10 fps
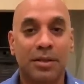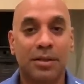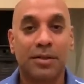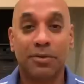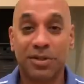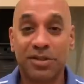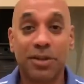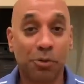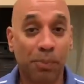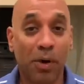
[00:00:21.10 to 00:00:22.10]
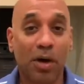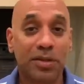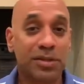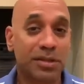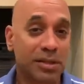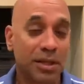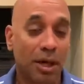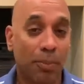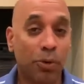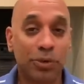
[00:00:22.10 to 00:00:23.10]
There was a sealed box, a
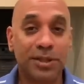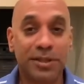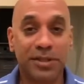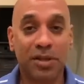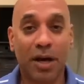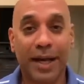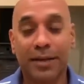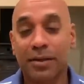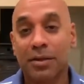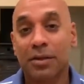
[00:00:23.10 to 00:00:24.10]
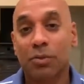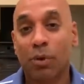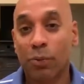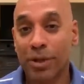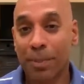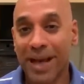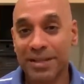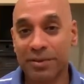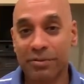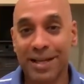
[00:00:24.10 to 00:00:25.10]
ported design, one with a
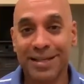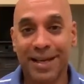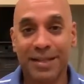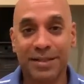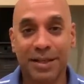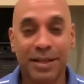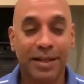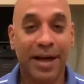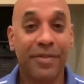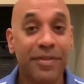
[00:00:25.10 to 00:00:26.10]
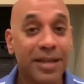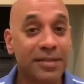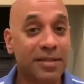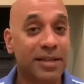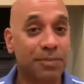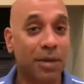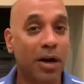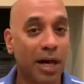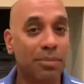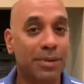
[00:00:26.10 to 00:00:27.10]
passive radiator, and these things
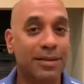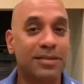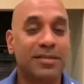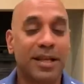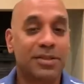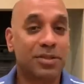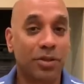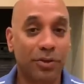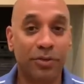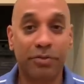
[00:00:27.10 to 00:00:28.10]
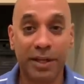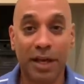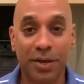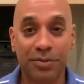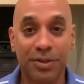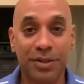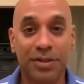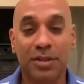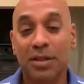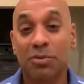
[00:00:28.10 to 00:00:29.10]
behind me, the Celestion
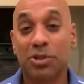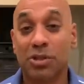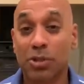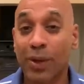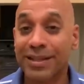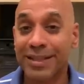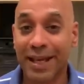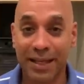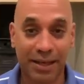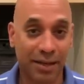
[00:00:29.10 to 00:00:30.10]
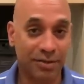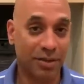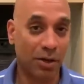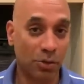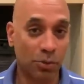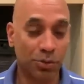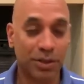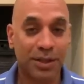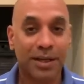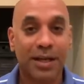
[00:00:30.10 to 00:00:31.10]
300s, which are 28 years old
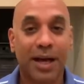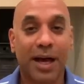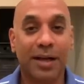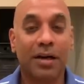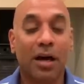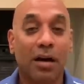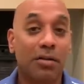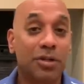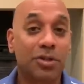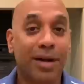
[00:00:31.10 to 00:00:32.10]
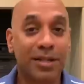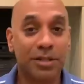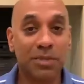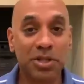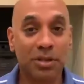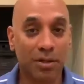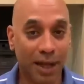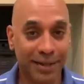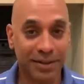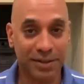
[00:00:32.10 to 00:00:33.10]
and are a transmission
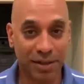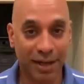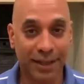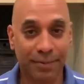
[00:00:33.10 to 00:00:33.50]
line design.